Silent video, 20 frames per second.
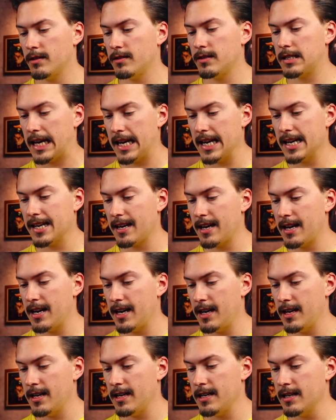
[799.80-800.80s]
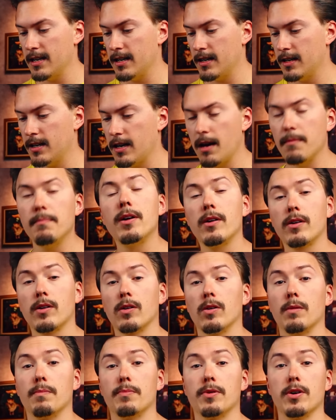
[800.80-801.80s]
take an
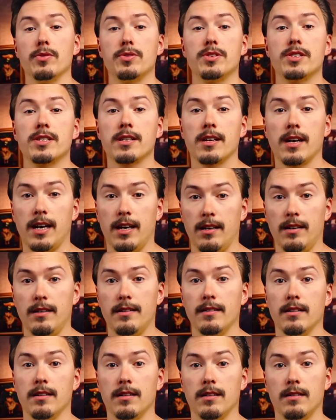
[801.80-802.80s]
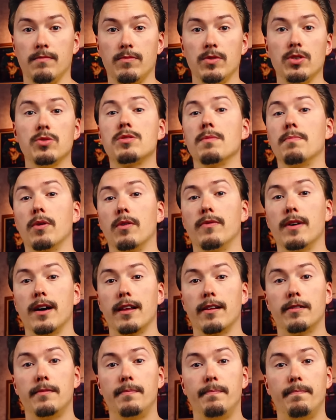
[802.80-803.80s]
empirical approach and use the
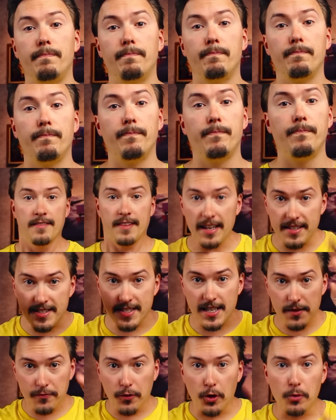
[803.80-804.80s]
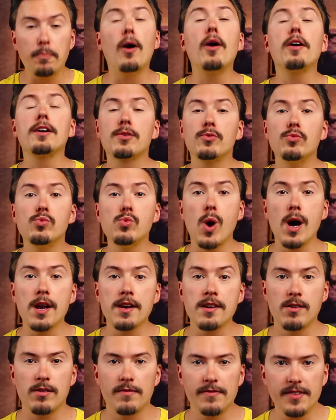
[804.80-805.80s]
profile. That's it for part one
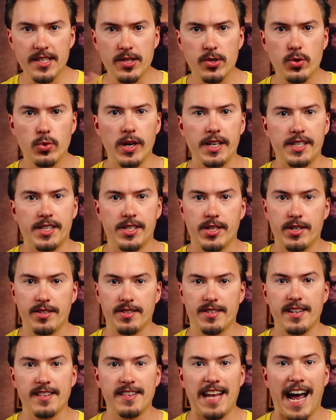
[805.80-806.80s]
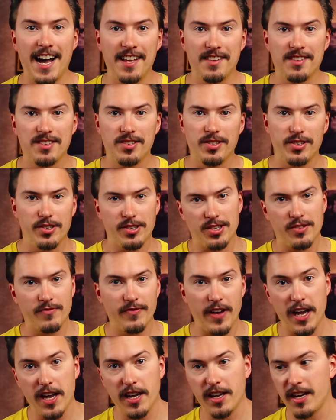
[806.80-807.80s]
of this questions and answers
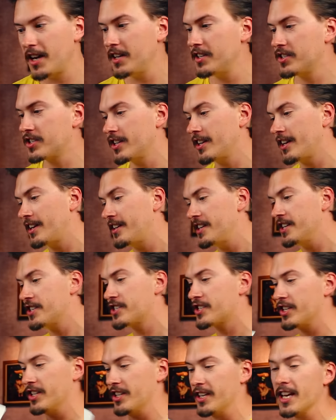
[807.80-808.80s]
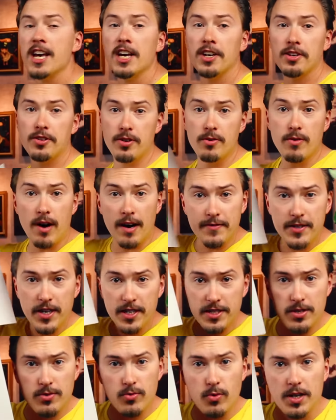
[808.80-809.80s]
vacation edition. You have
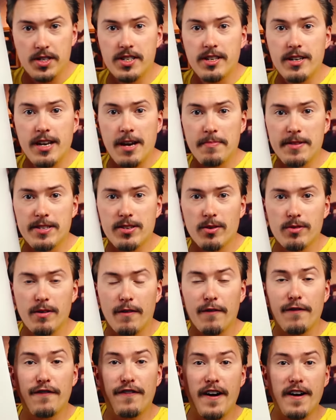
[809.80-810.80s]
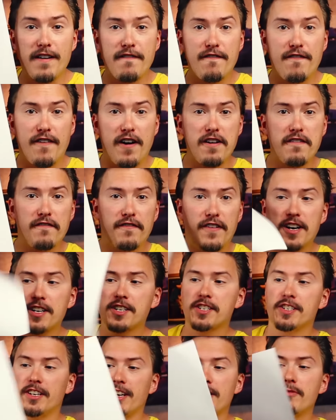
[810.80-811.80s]
just watched an episode of
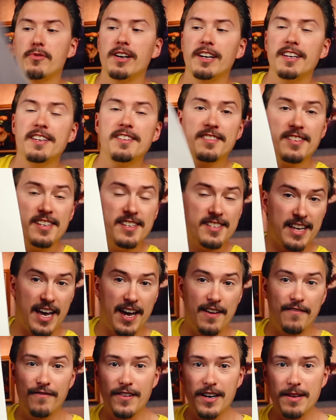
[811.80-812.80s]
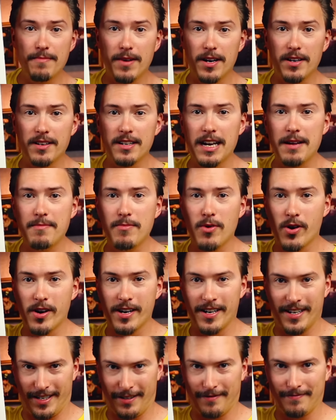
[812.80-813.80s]
FunFunFunction. I release these every Monday
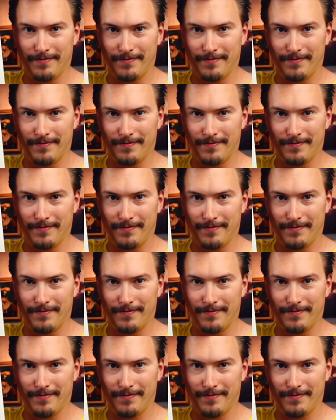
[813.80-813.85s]
morning.